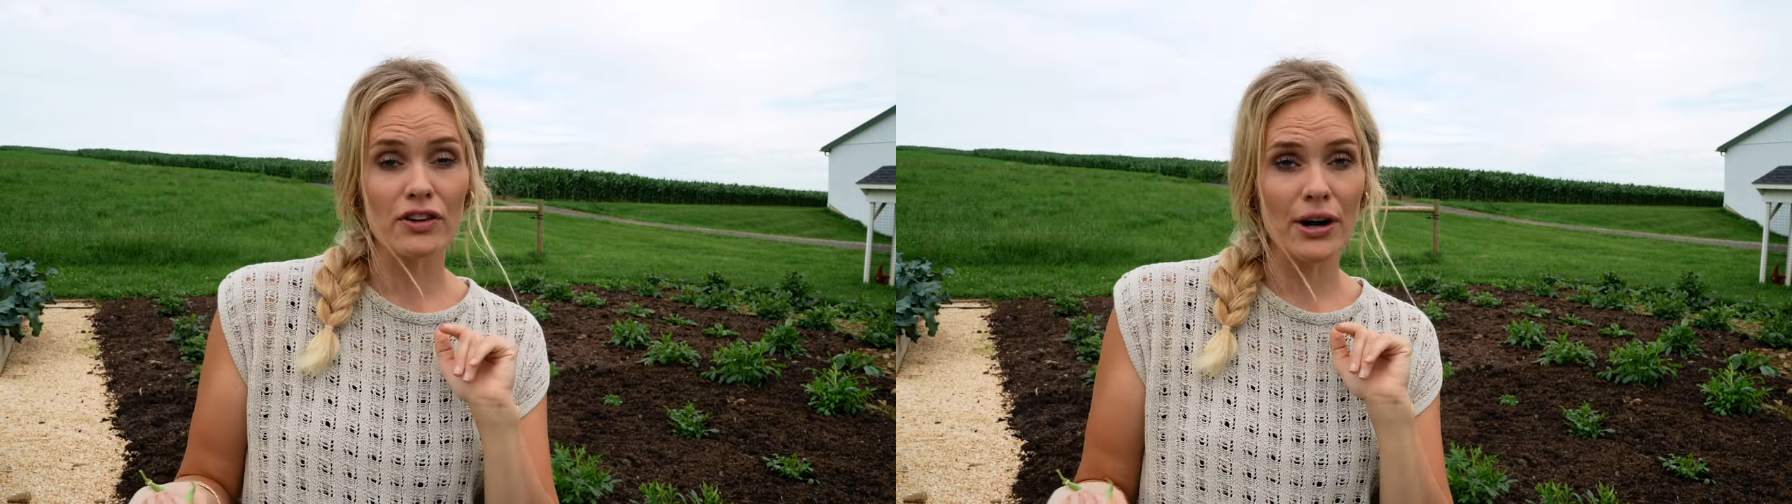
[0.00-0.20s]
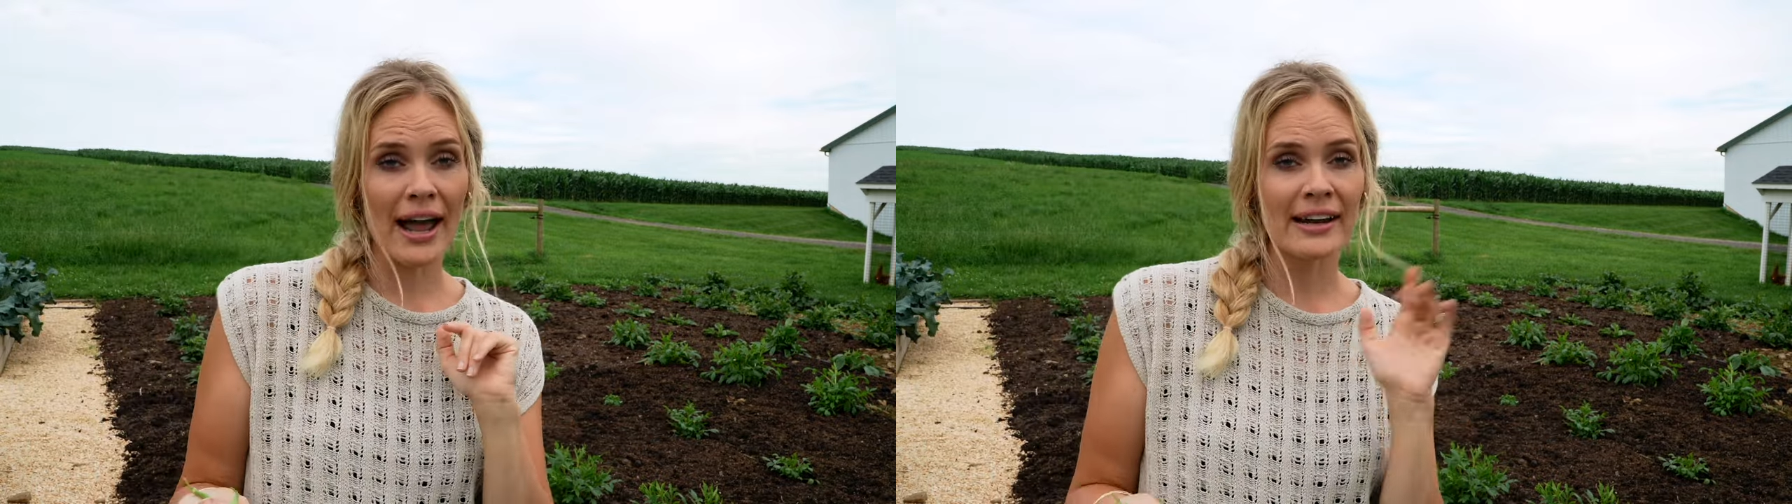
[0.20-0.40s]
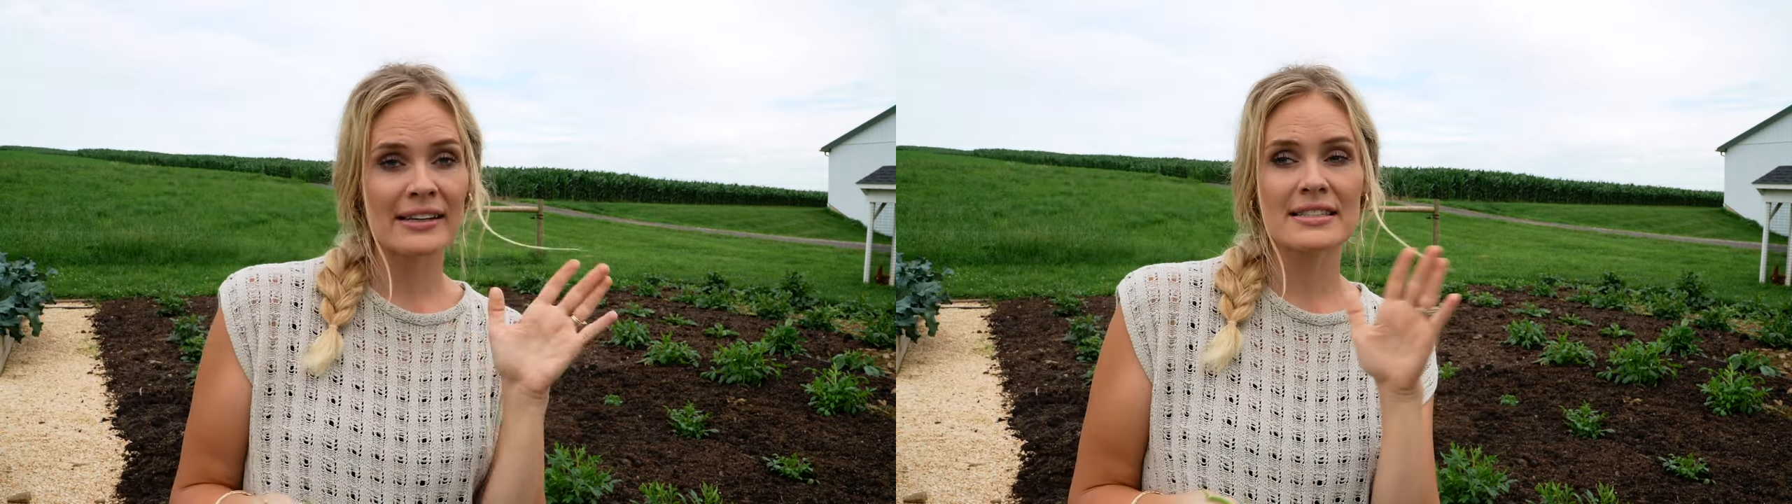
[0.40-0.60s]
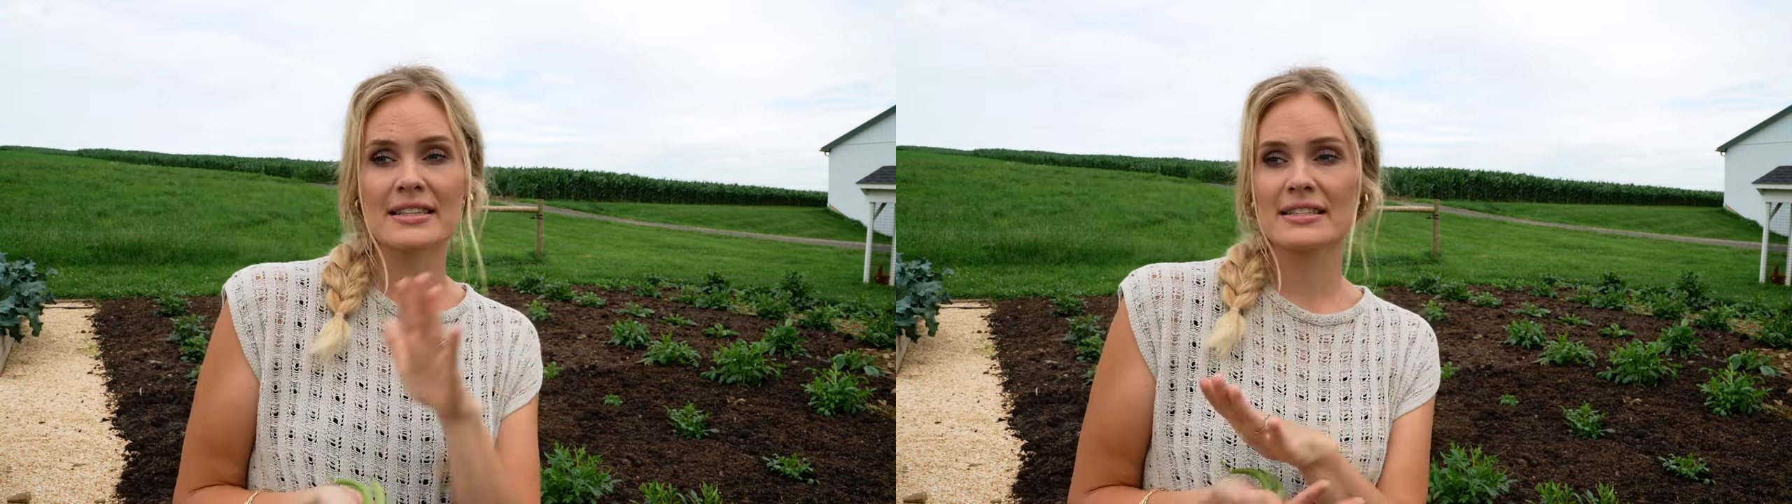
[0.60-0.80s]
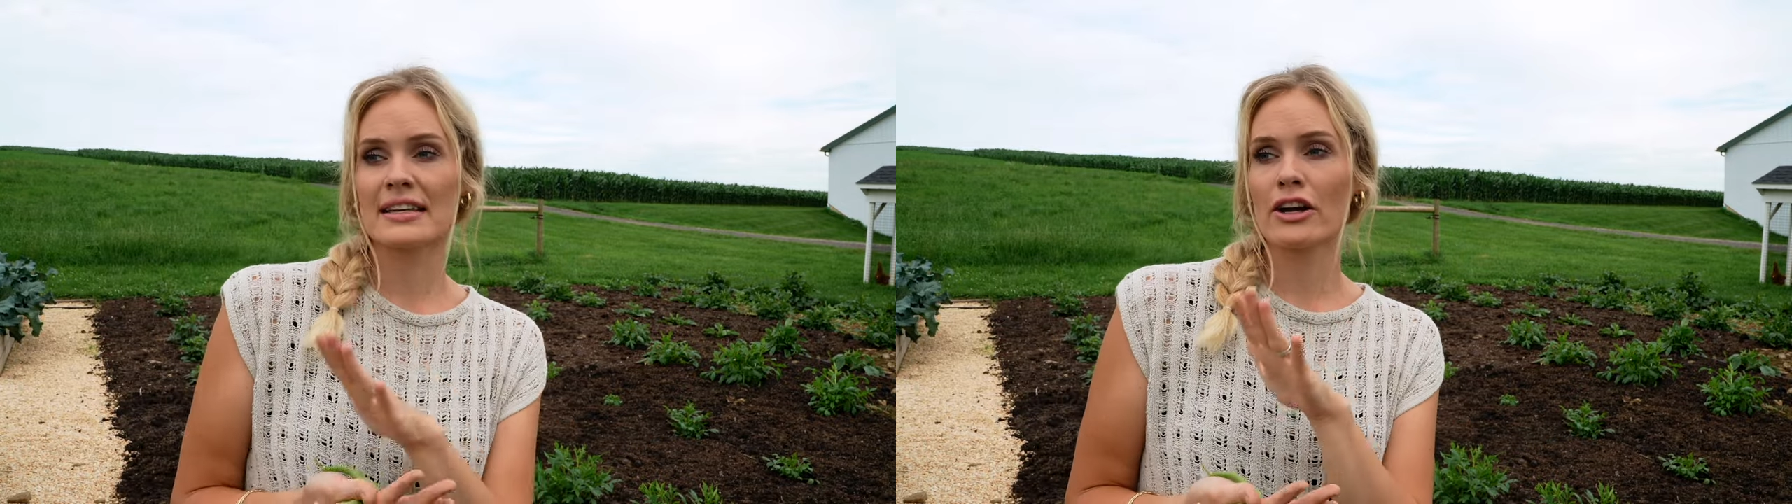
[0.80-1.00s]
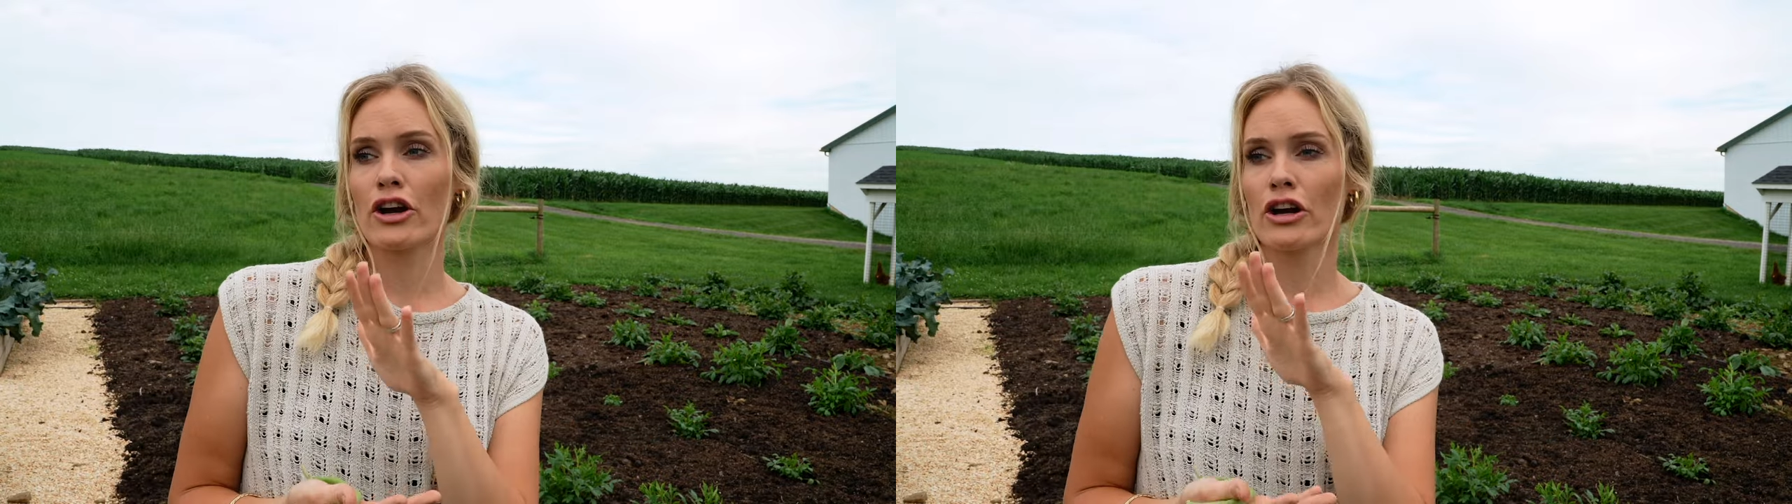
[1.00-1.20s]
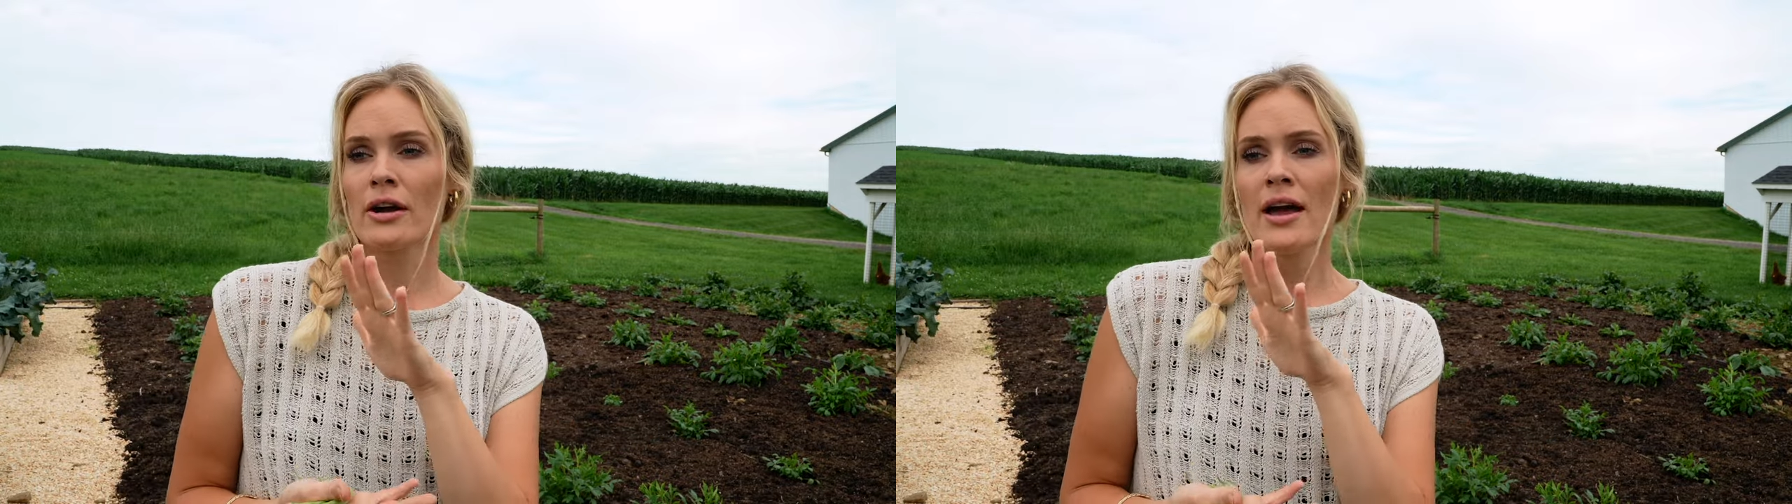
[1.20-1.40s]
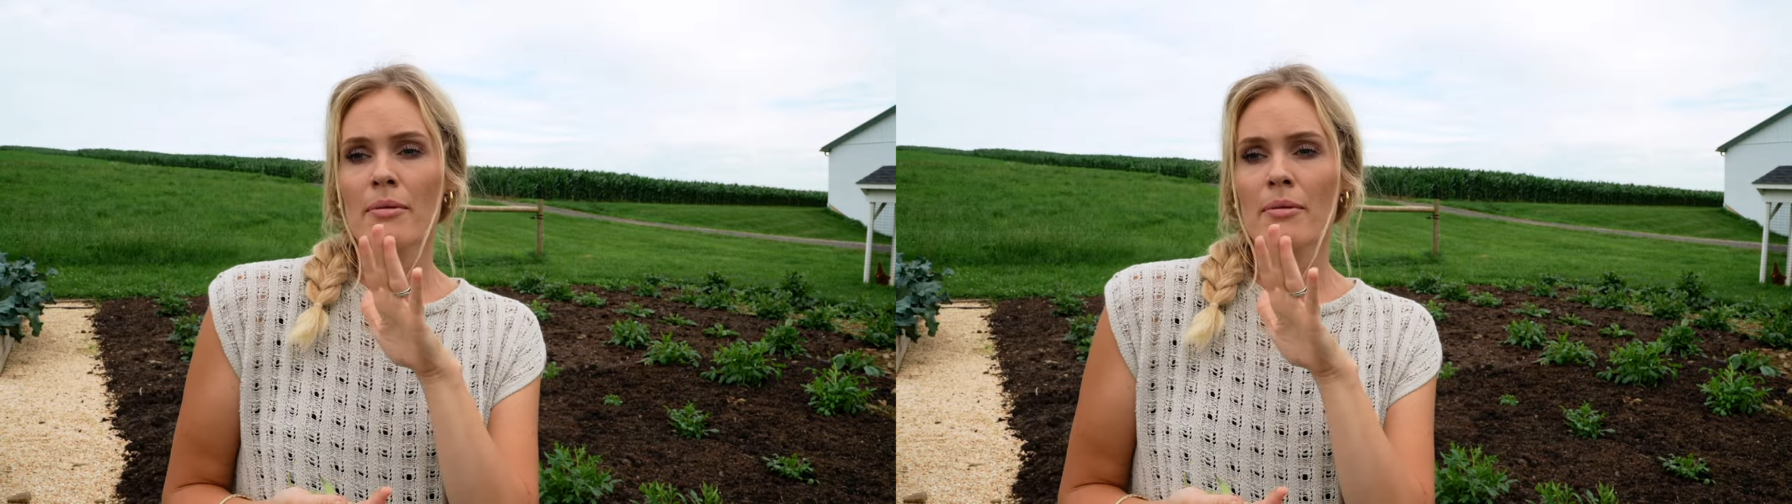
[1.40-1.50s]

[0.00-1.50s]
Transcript: varieties this year,